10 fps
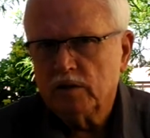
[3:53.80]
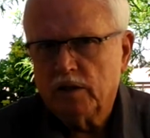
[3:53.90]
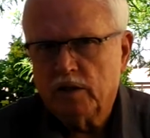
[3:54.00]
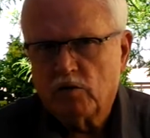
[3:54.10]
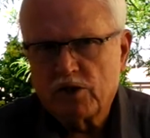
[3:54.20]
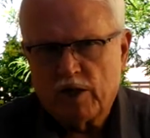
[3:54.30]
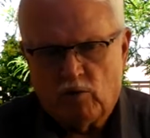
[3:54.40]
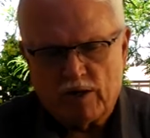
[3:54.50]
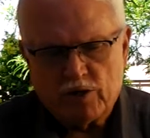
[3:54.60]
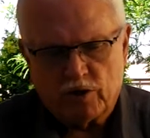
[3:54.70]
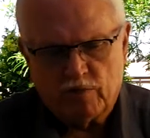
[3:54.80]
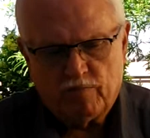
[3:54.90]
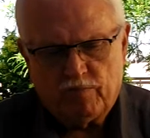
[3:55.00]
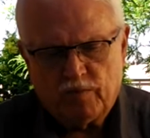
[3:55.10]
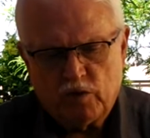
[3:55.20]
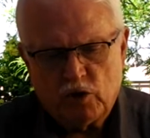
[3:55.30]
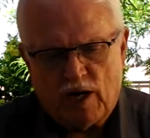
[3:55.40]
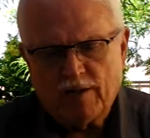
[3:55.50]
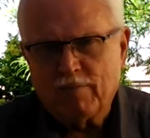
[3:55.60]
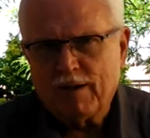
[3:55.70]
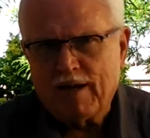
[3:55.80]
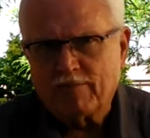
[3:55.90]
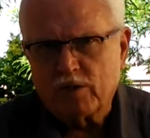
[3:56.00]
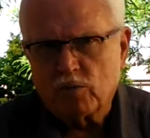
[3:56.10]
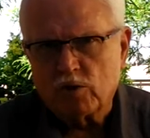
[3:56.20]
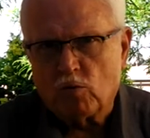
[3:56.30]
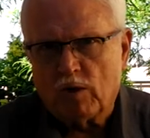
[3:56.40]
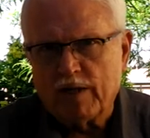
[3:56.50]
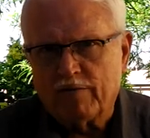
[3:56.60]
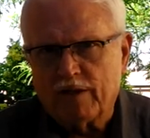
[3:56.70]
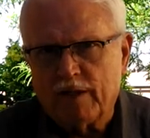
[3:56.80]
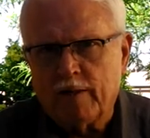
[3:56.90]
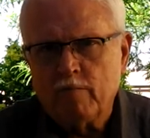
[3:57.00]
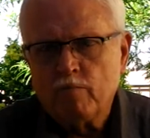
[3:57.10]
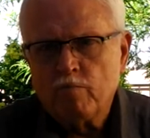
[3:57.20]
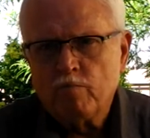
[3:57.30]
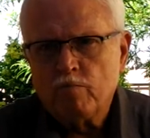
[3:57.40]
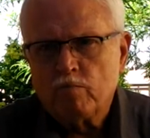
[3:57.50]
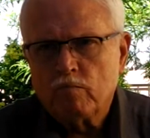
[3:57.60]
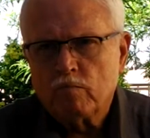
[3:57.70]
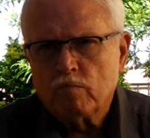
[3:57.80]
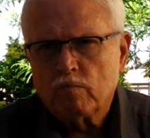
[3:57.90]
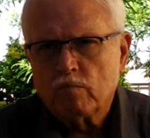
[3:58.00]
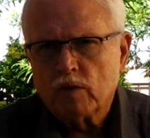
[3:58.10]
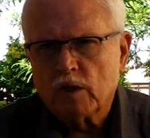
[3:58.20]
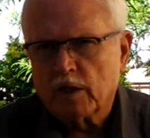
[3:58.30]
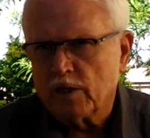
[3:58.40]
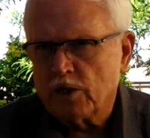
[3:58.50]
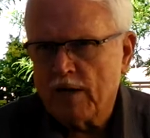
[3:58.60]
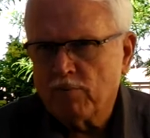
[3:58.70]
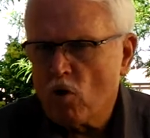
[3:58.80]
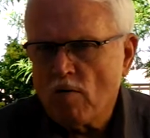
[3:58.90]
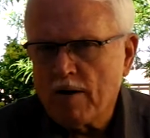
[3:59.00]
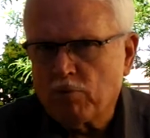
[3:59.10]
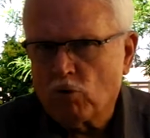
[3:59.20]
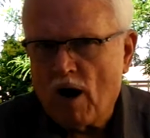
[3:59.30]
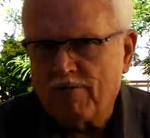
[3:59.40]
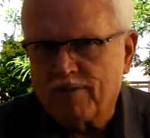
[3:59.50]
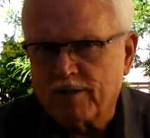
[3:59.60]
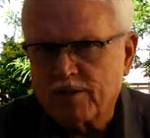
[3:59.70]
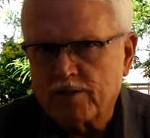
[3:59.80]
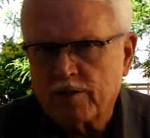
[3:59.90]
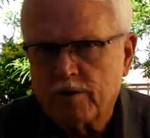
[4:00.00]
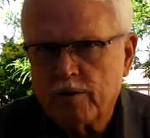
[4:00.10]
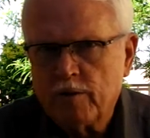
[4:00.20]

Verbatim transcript: Interesting question. John the Baptist was one of the contemporary prophets,